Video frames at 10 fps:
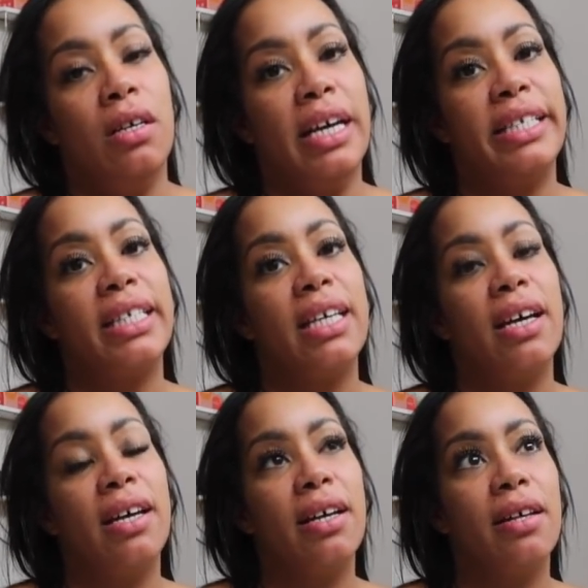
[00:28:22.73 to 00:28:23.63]
it's
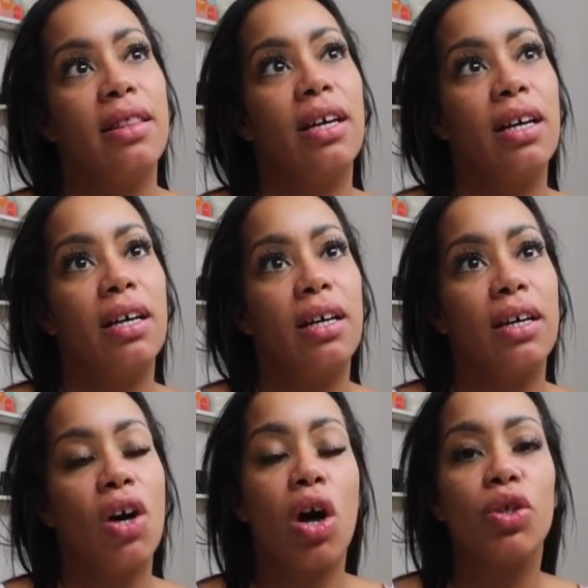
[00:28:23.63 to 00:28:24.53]

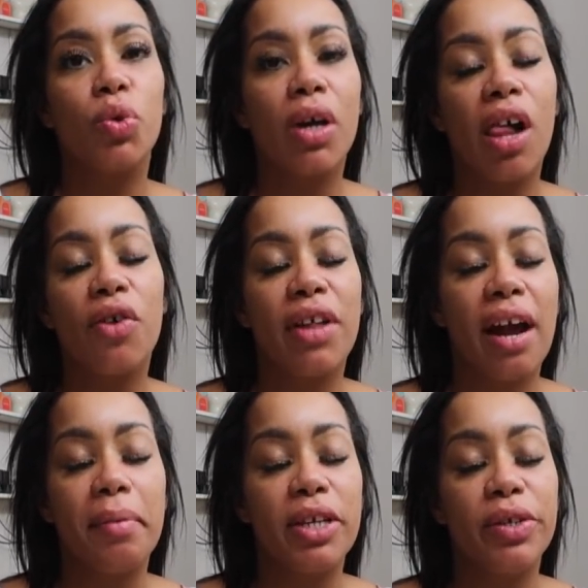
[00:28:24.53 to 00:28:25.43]
the contour color that
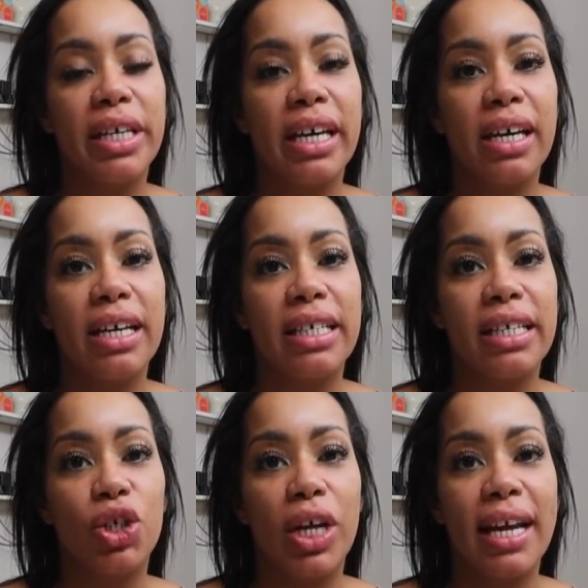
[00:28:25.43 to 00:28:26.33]
I've been using is in
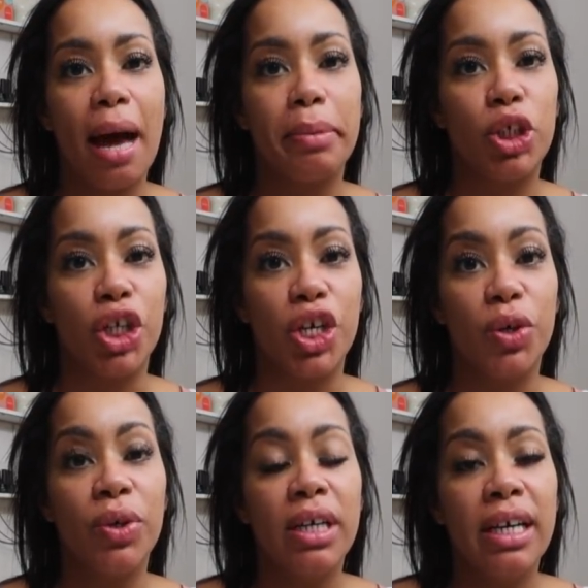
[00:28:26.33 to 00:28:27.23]
the shade
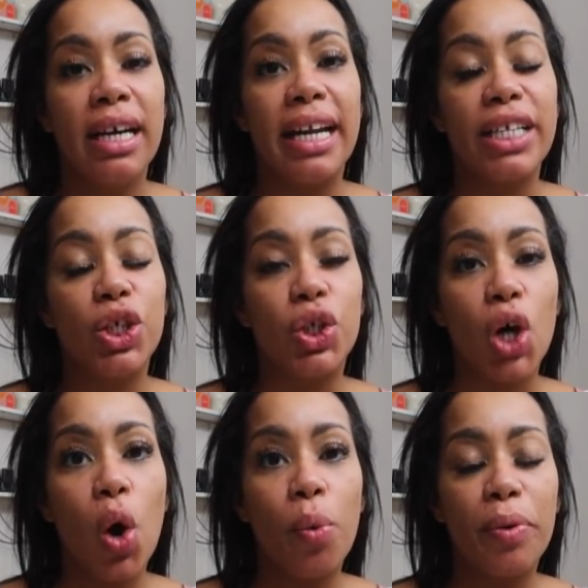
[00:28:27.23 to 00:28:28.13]
Cappuccino, and it's
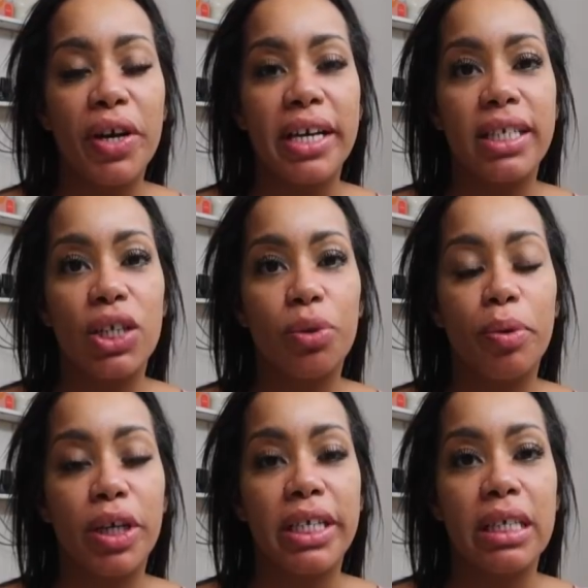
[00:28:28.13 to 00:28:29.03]
so pretty. It's such a
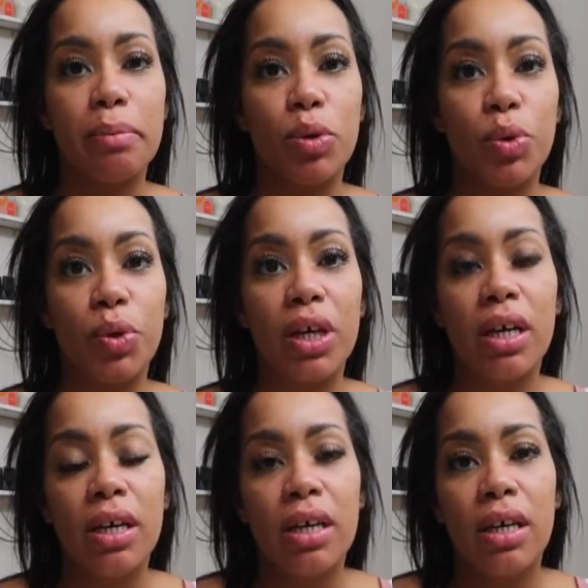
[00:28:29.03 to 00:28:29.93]
pretty smooth
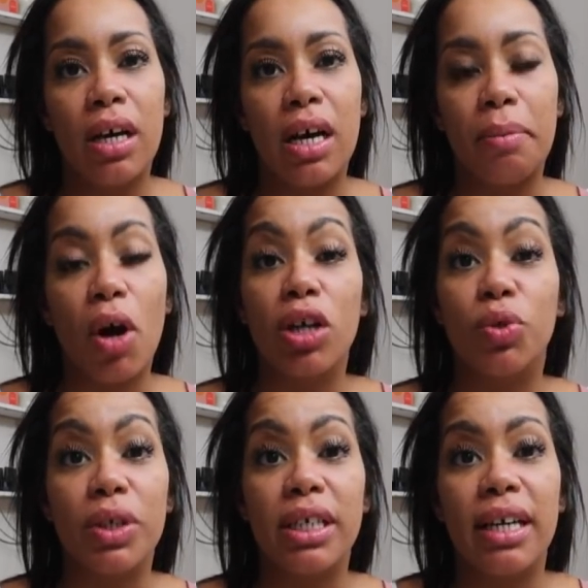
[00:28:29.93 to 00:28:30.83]
um,
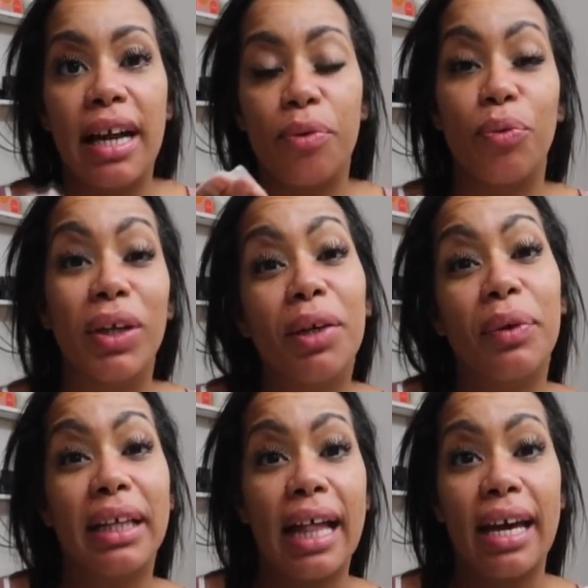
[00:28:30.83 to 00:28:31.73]
contour, and I really
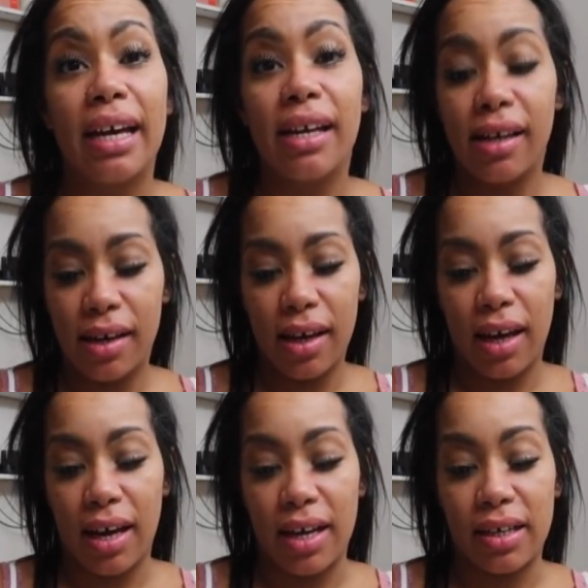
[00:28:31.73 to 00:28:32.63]
really like it.
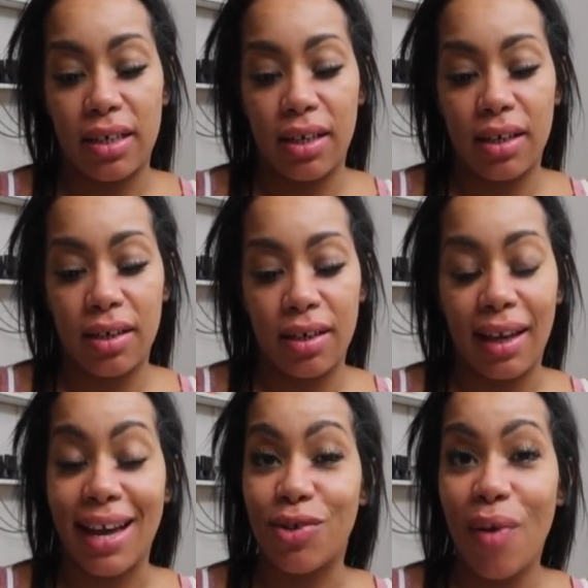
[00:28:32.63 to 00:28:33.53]
And
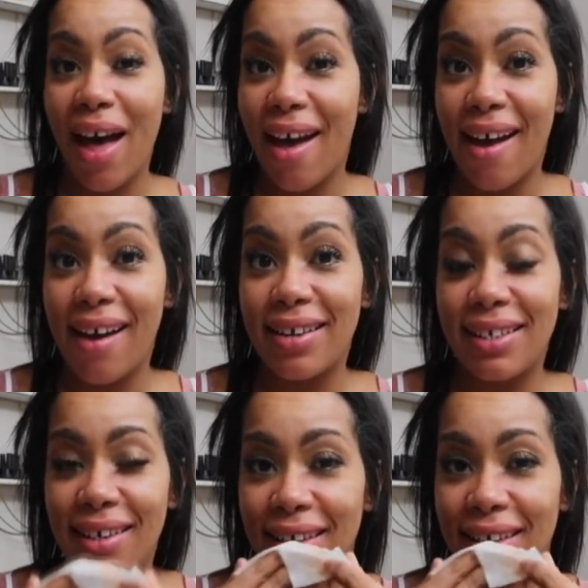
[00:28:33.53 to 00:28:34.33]
guess what?